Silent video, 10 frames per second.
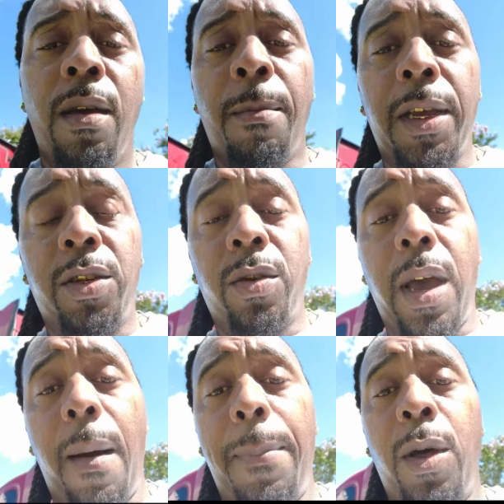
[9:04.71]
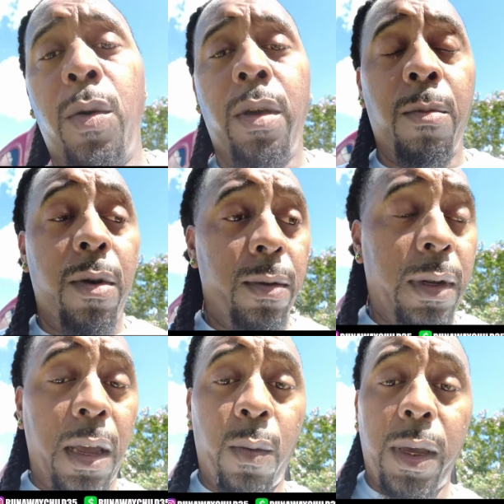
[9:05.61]
Make sure y'all blow him up
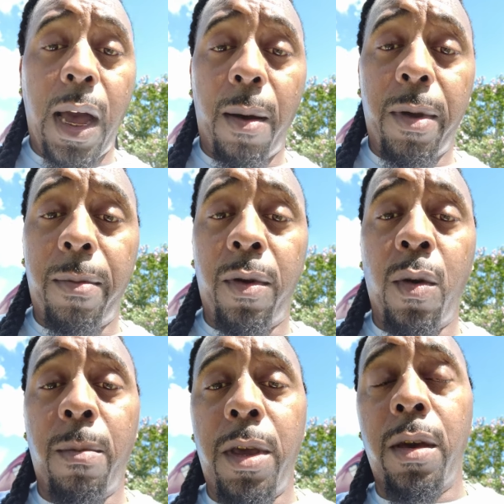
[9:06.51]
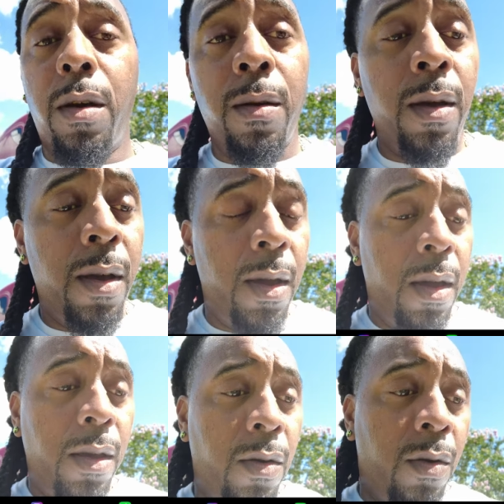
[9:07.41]
same way y'all been blowing me up.
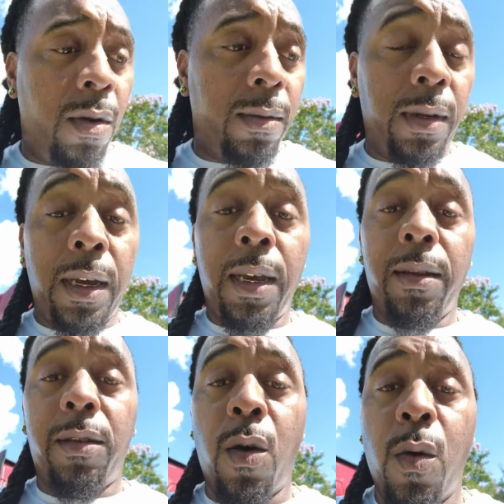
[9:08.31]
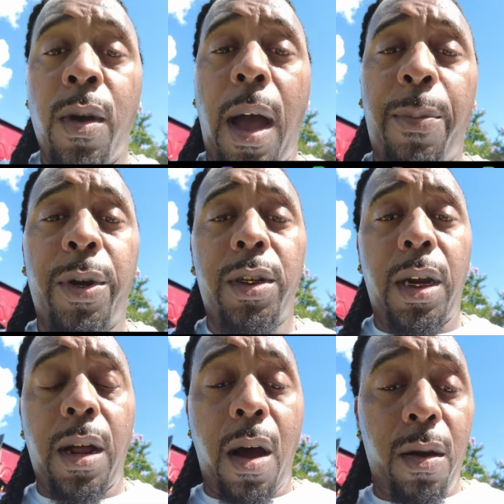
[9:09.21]
You know what I'm saying? So I
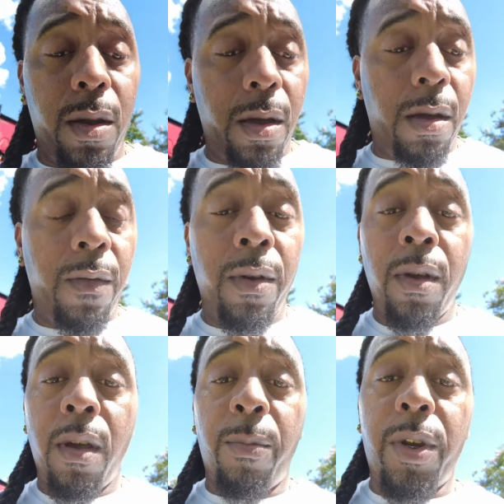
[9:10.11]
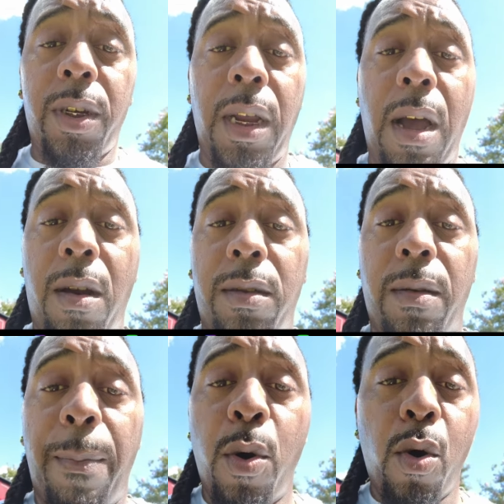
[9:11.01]
appreciate all the love. Appreciate all the
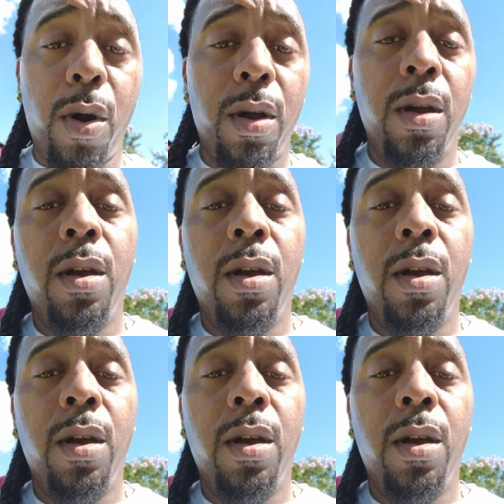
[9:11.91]
support.